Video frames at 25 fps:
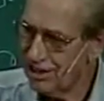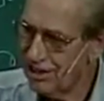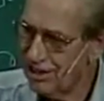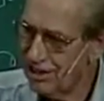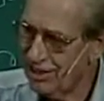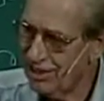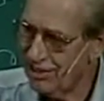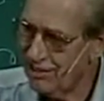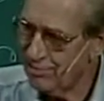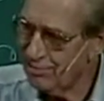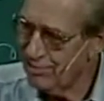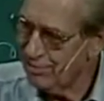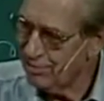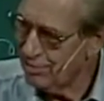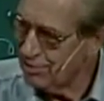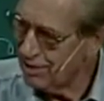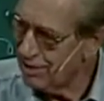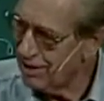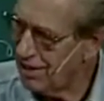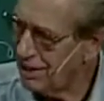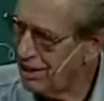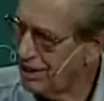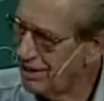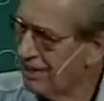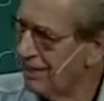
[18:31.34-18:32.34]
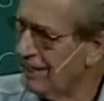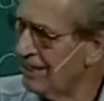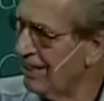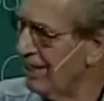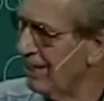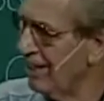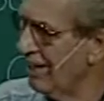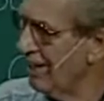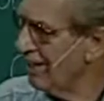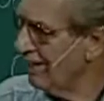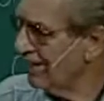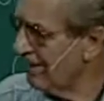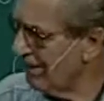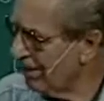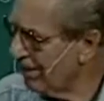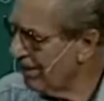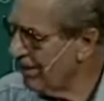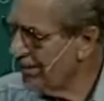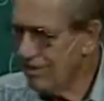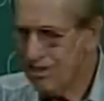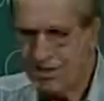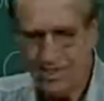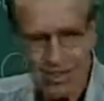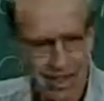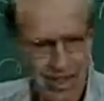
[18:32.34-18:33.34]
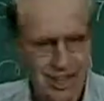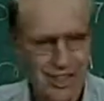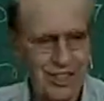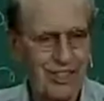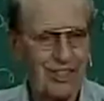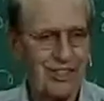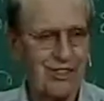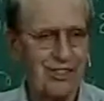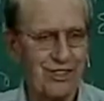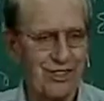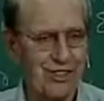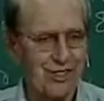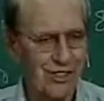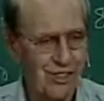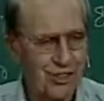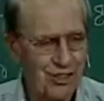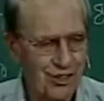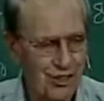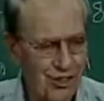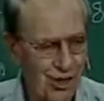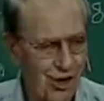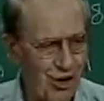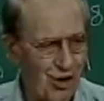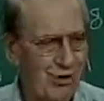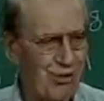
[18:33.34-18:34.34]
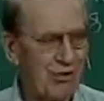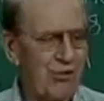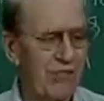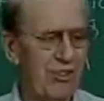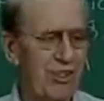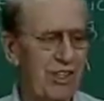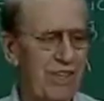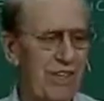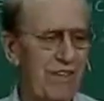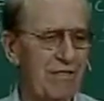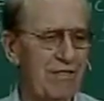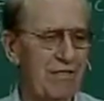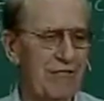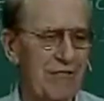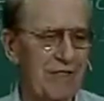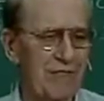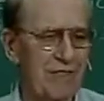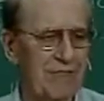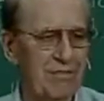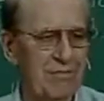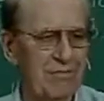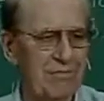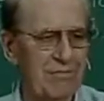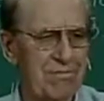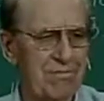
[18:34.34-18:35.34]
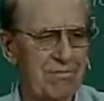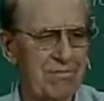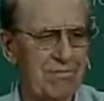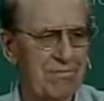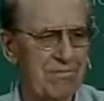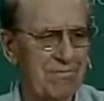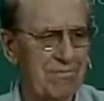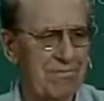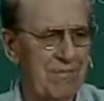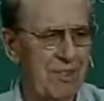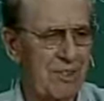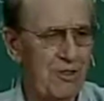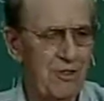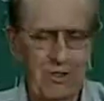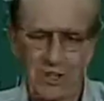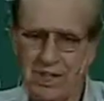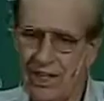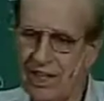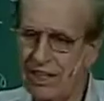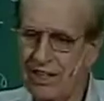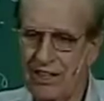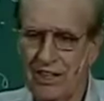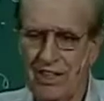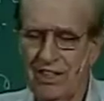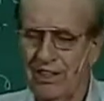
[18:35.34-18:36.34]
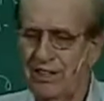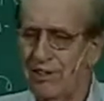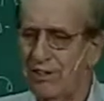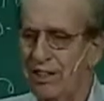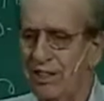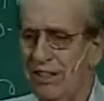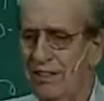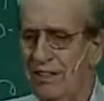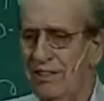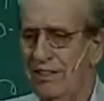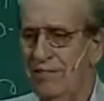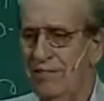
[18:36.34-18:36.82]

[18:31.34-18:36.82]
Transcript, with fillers: of blood, there is no forgiveness. And you can't argue it.